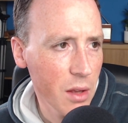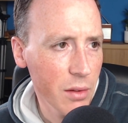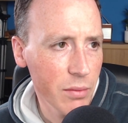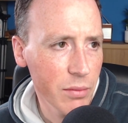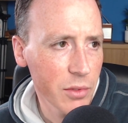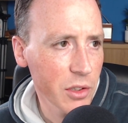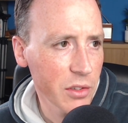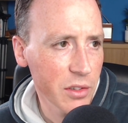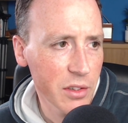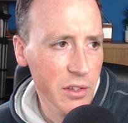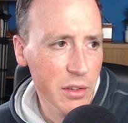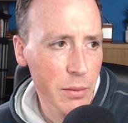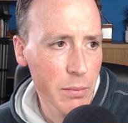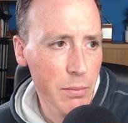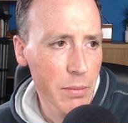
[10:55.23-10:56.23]
just
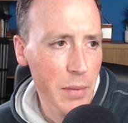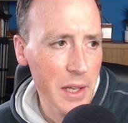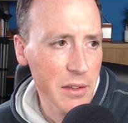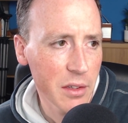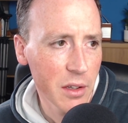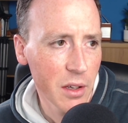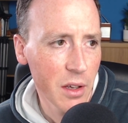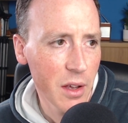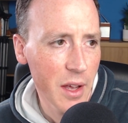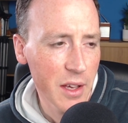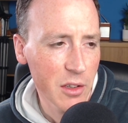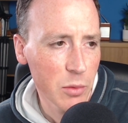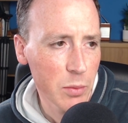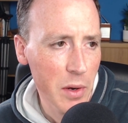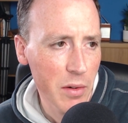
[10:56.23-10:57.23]
some better
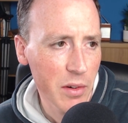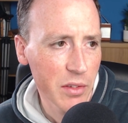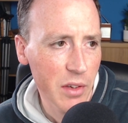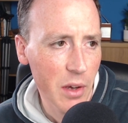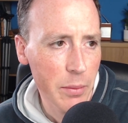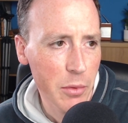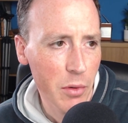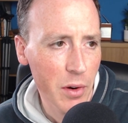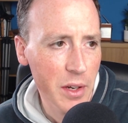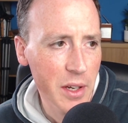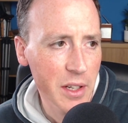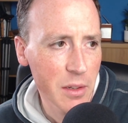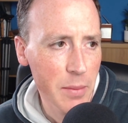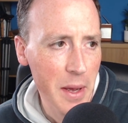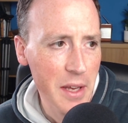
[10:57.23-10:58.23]
experience
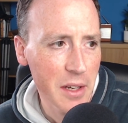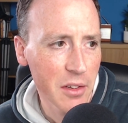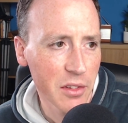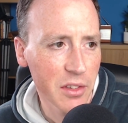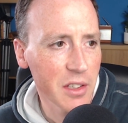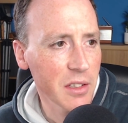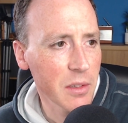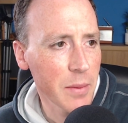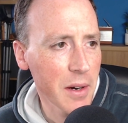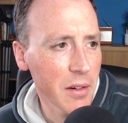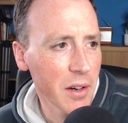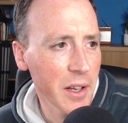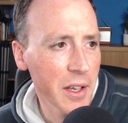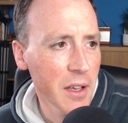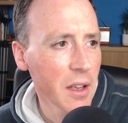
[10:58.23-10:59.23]
upgrading dependencies
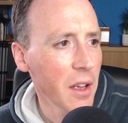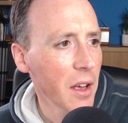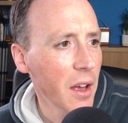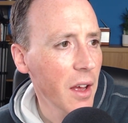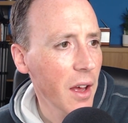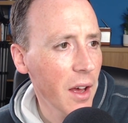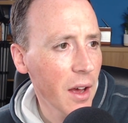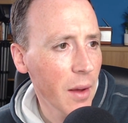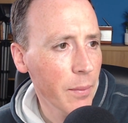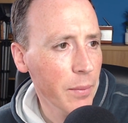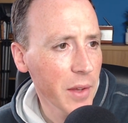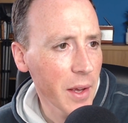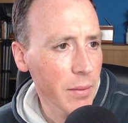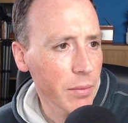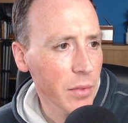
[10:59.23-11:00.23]
apparently.
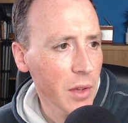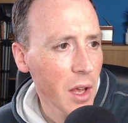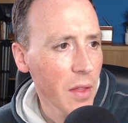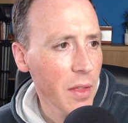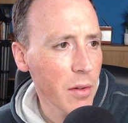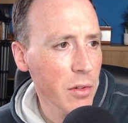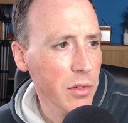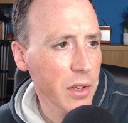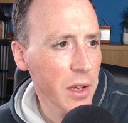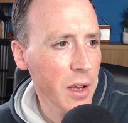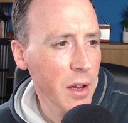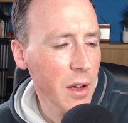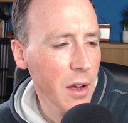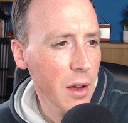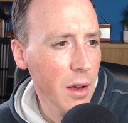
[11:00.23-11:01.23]
Yeah, there is a